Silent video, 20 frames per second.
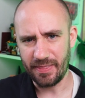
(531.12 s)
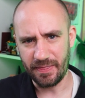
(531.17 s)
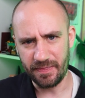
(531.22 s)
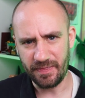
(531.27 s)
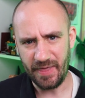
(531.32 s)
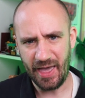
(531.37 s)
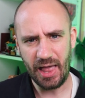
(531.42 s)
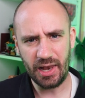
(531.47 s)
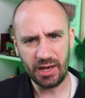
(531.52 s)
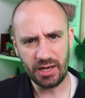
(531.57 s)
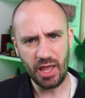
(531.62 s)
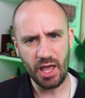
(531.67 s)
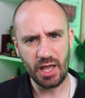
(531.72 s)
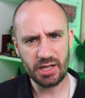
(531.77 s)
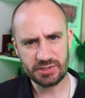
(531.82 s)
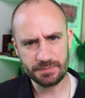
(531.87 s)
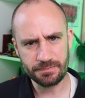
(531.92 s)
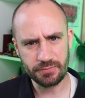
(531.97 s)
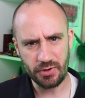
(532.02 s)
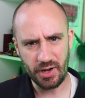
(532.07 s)
that
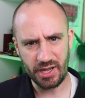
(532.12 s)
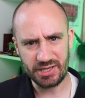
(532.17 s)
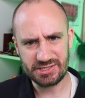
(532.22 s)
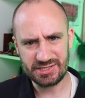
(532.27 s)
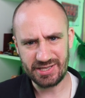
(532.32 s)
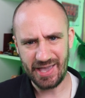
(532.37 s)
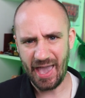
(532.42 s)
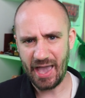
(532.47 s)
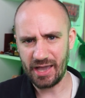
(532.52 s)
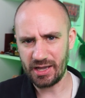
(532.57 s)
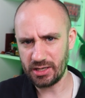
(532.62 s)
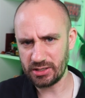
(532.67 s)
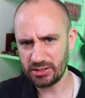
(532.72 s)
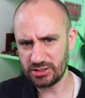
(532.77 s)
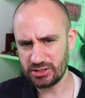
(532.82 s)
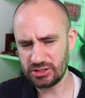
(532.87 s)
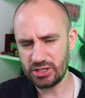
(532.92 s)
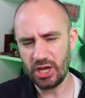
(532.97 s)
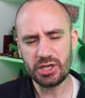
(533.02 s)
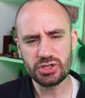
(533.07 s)
large price tag
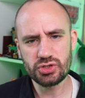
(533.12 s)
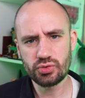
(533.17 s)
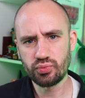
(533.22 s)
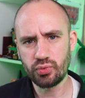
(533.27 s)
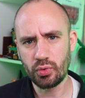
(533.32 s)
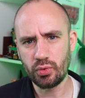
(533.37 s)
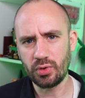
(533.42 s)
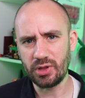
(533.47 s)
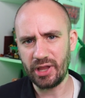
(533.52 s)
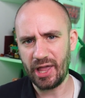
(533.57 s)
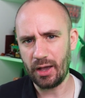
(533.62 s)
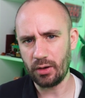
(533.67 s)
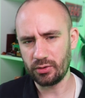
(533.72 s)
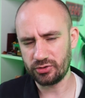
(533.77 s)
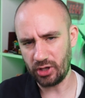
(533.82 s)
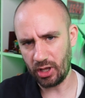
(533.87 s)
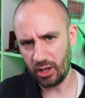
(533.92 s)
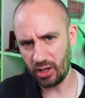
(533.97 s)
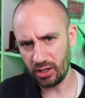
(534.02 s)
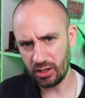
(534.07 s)
does rule out
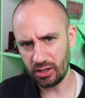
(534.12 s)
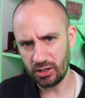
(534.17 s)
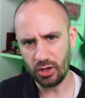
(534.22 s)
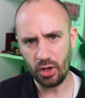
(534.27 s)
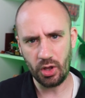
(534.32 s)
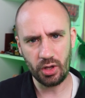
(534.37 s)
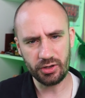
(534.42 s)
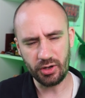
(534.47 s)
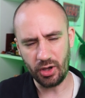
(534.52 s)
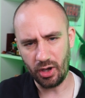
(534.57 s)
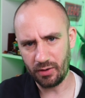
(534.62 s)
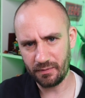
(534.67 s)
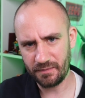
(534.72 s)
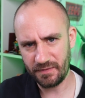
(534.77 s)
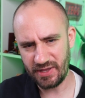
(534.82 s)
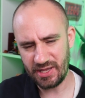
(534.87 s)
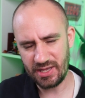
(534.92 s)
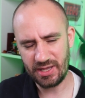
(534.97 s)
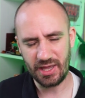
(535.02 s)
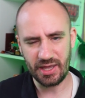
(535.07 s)
a lot of
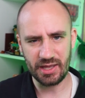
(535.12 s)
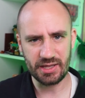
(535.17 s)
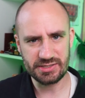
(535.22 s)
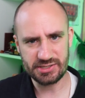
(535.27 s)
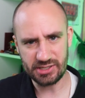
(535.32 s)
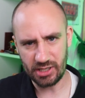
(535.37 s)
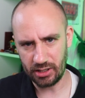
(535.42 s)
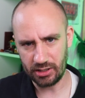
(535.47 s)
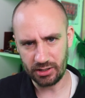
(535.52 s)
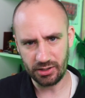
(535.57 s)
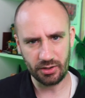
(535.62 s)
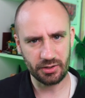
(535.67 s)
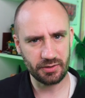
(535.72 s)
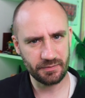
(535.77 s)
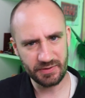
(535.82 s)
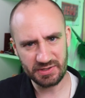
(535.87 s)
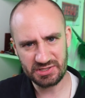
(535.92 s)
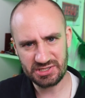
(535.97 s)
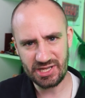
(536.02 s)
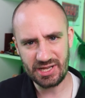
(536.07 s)
the kids, a lot of
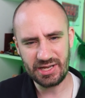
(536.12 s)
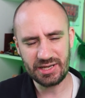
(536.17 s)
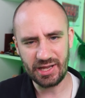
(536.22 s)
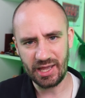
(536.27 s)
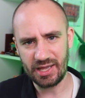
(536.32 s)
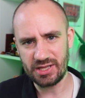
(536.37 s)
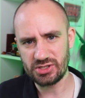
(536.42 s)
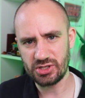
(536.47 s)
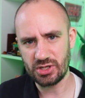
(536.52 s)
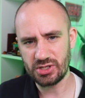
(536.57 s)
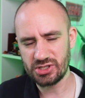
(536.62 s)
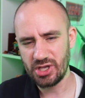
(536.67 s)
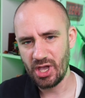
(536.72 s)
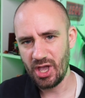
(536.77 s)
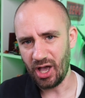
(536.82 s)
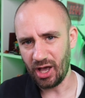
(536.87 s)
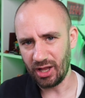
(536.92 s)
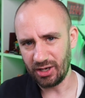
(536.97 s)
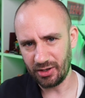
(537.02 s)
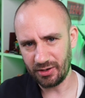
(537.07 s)
the teenagers,
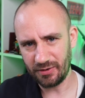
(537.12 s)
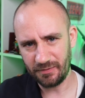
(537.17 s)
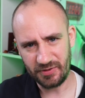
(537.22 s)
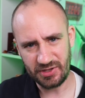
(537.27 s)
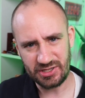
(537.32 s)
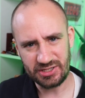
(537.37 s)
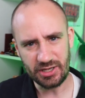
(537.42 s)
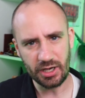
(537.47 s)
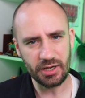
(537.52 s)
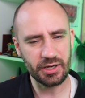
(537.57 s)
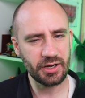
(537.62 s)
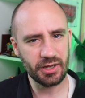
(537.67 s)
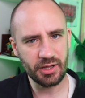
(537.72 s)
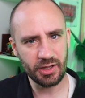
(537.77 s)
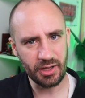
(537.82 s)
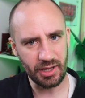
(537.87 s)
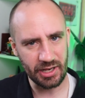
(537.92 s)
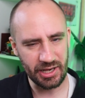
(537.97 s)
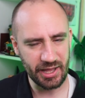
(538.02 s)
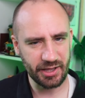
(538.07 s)
a lot of the
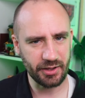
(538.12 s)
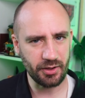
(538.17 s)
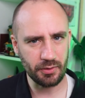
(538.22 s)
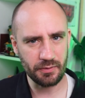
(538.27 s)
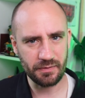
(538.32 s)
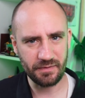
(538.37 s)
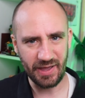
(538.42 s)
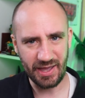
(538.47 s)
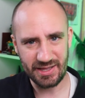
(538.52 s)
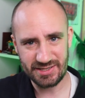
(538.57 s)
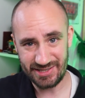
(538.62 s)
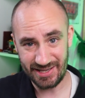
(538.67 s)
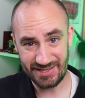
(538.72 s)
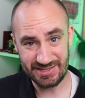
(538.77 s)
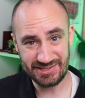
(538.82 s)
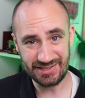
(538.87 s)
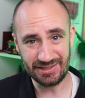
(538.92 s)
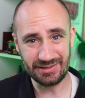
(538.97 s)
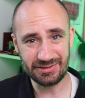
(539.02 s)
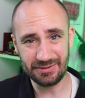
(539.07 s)
younger LEGO fans and
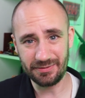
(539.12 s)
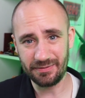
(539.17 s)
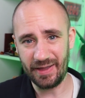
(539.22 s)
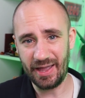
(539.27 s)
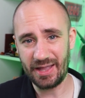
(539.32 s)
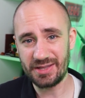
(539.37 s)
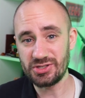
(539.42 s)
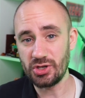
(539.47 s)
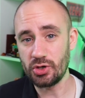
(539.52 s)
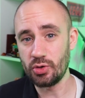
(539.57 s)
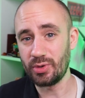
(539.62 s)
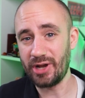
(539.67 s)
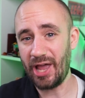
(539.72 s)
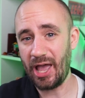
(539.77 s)
Zelda fans who would